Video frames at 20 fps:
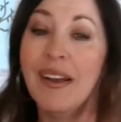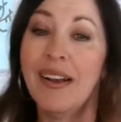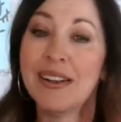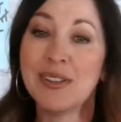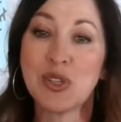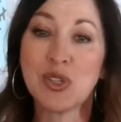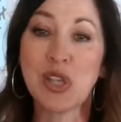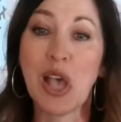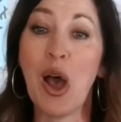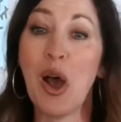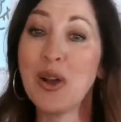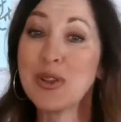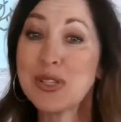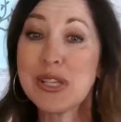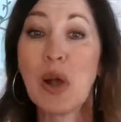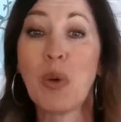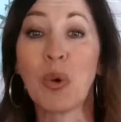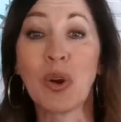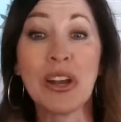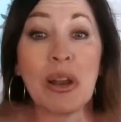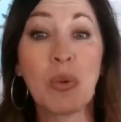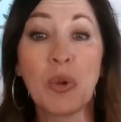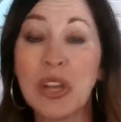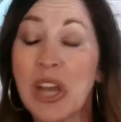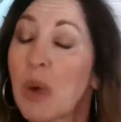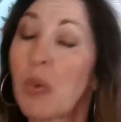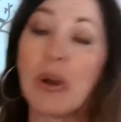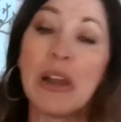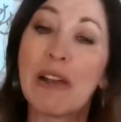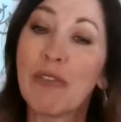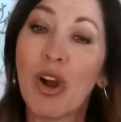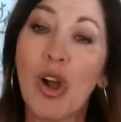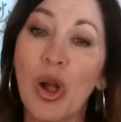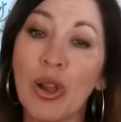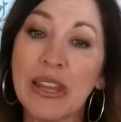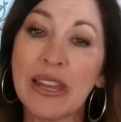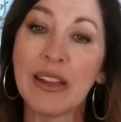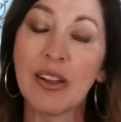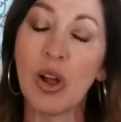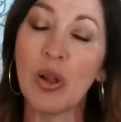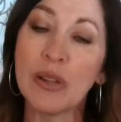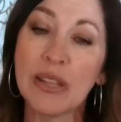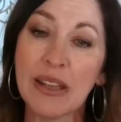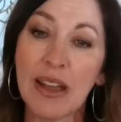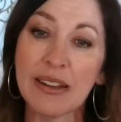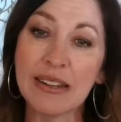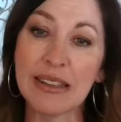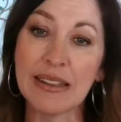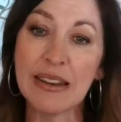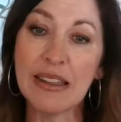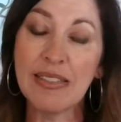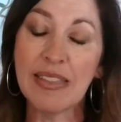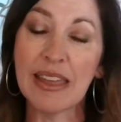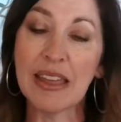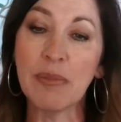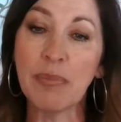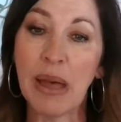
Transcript: So we're, you know, we're never holding on to anything.